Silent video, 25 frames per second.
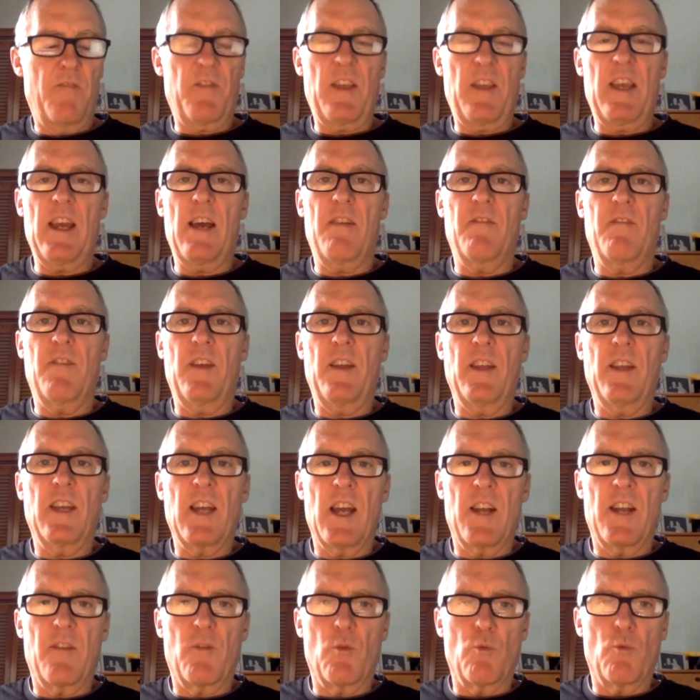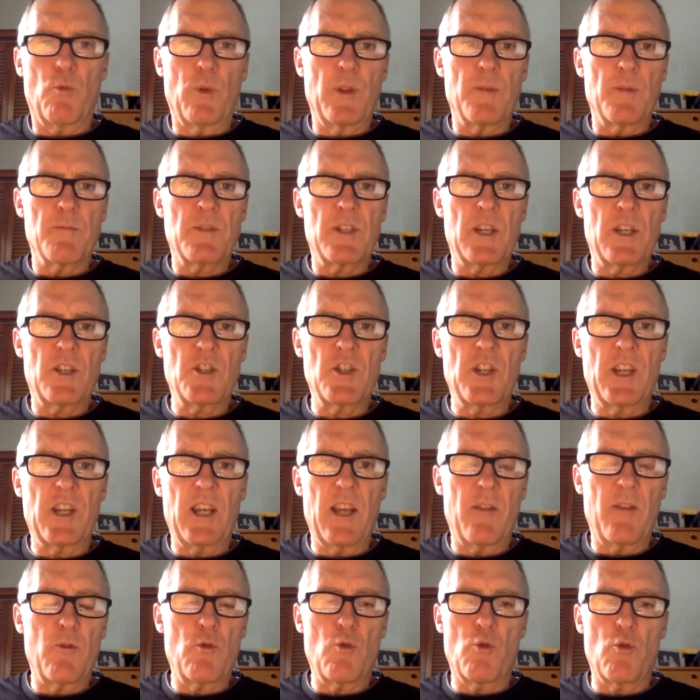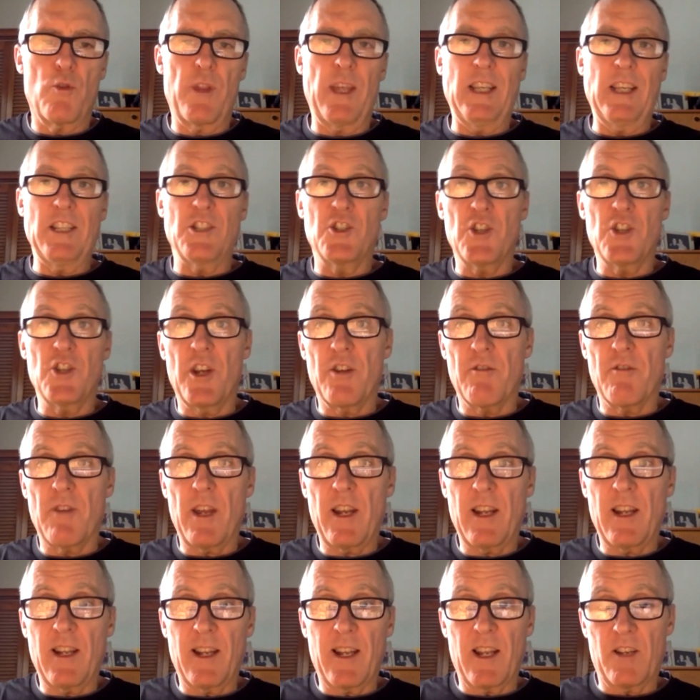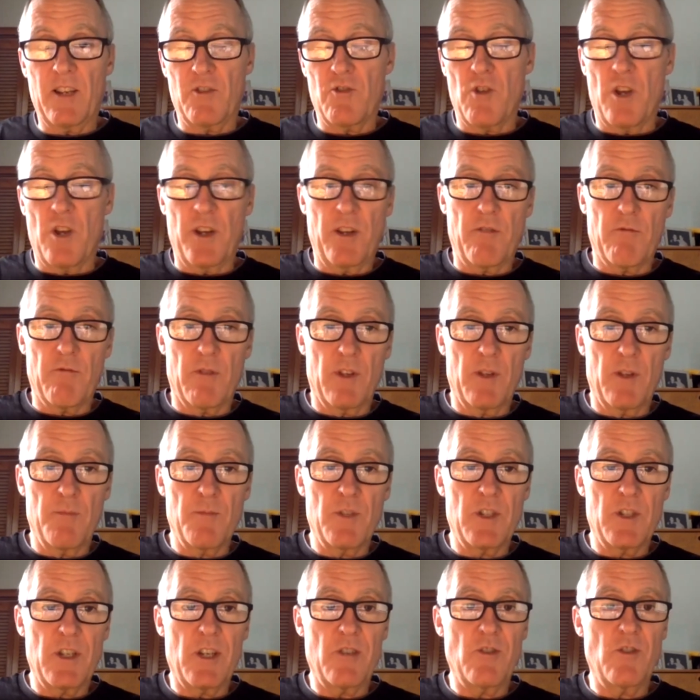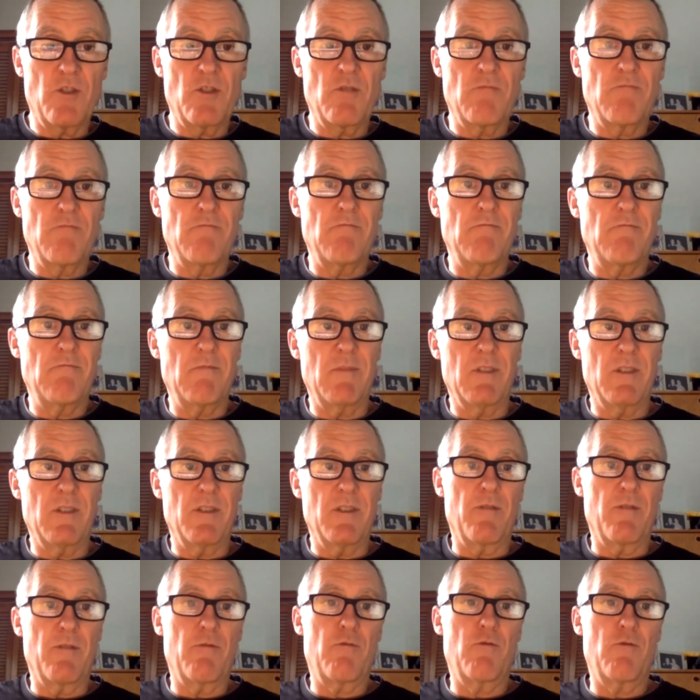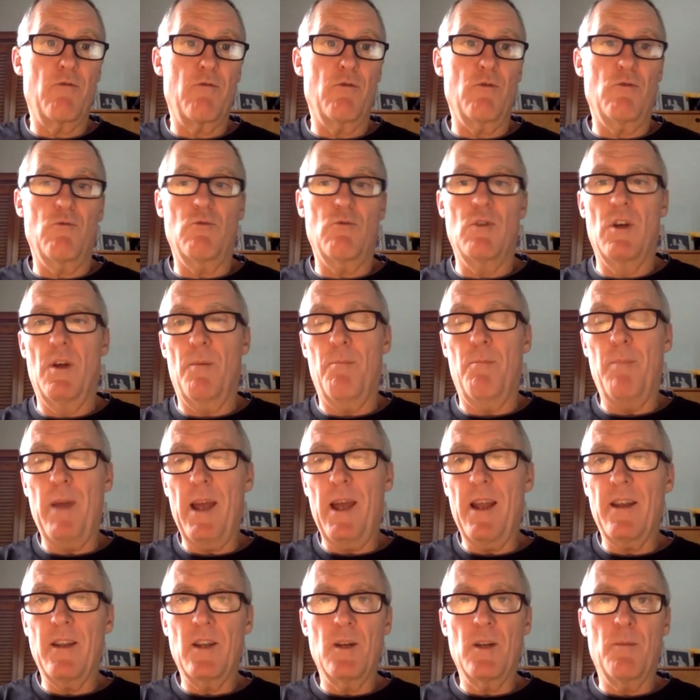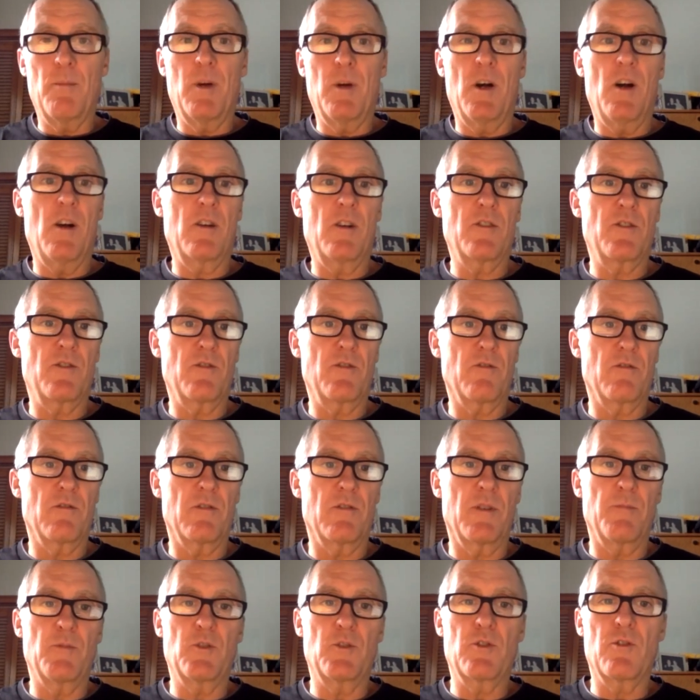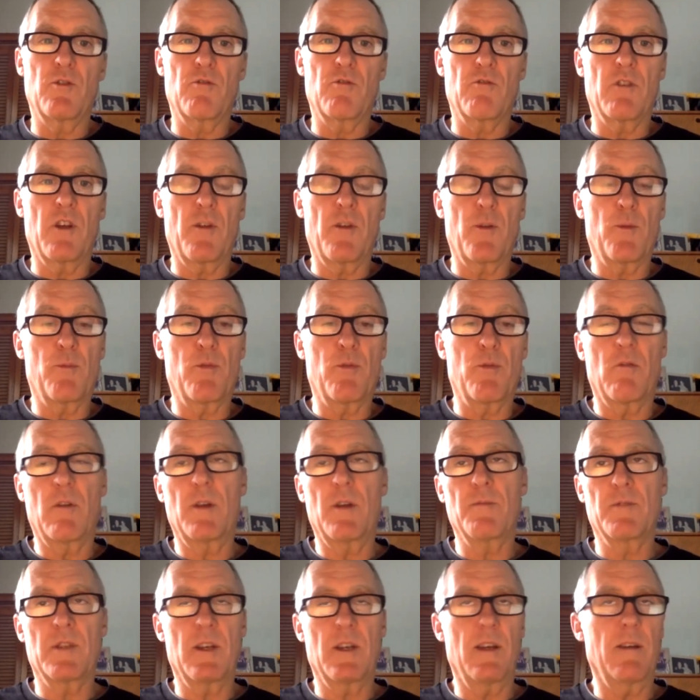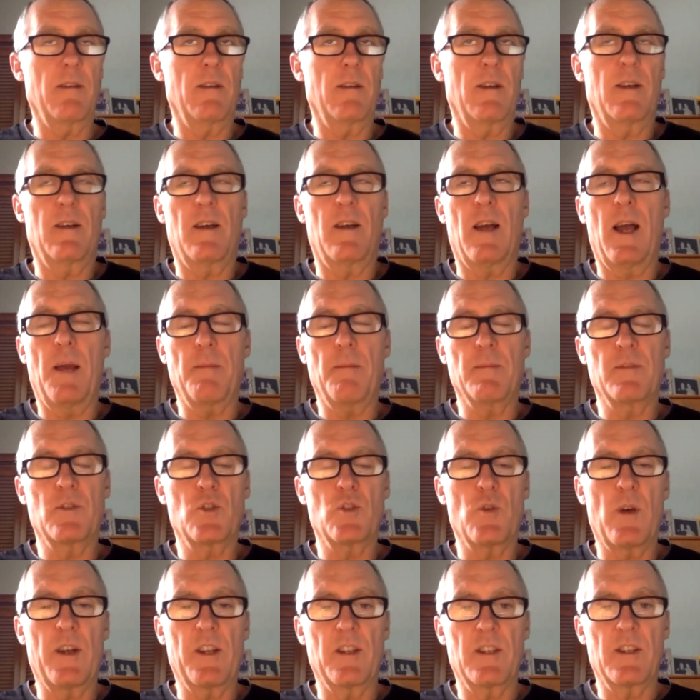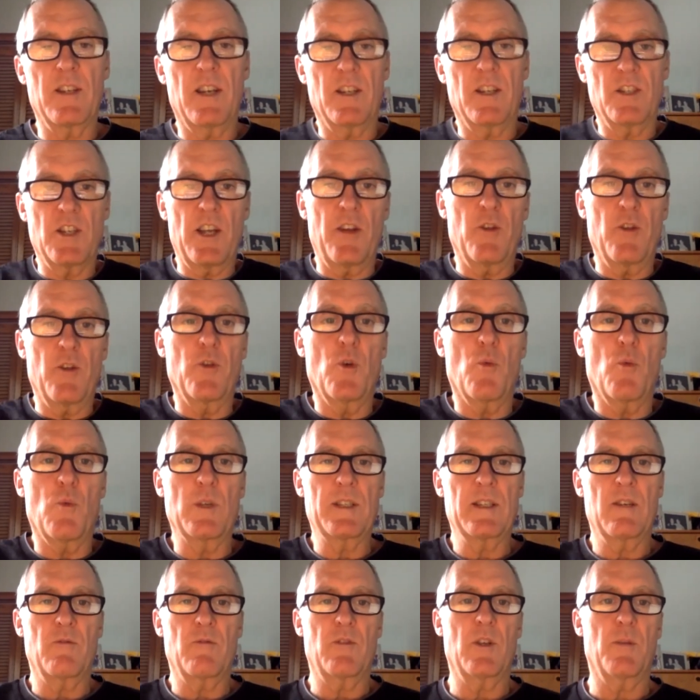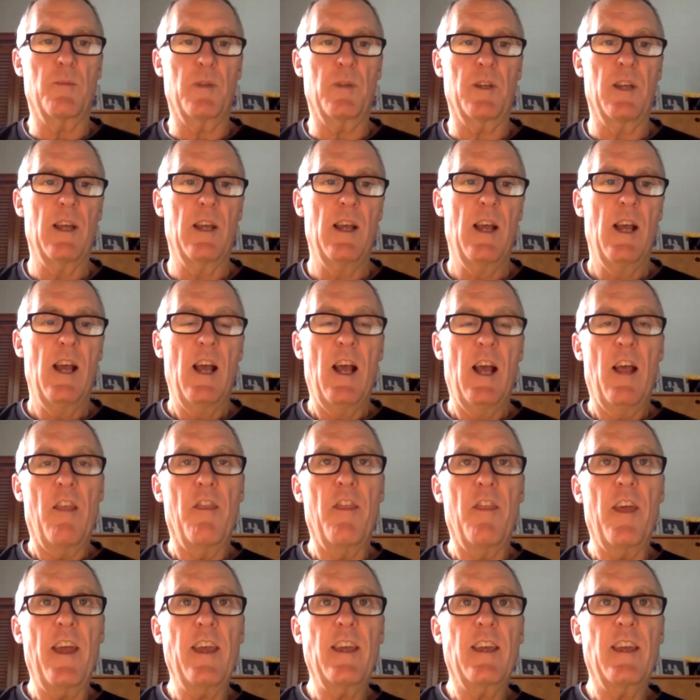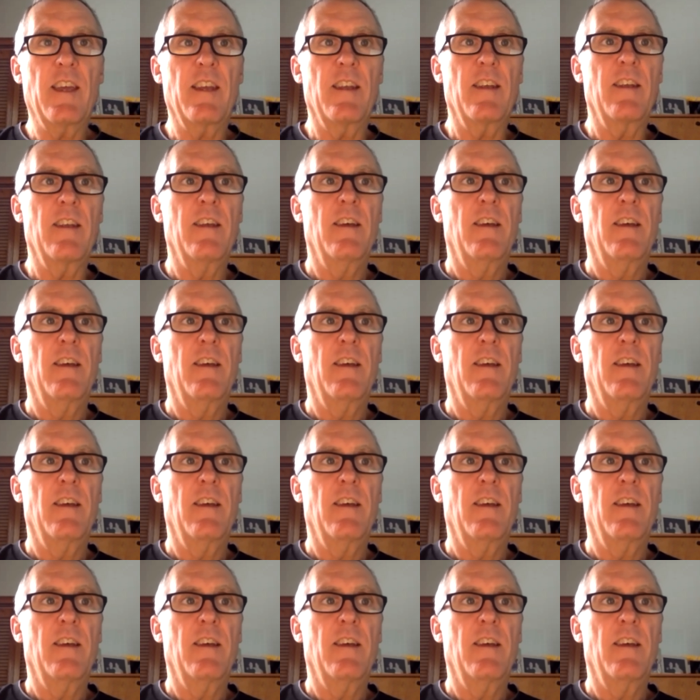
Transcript: they have any kind of a rhythm section together, or they generate an electronic rhythm section through Band in a Box, or I'm sure there are other programs. I'm so out of touch. I don't know what's out there, but they can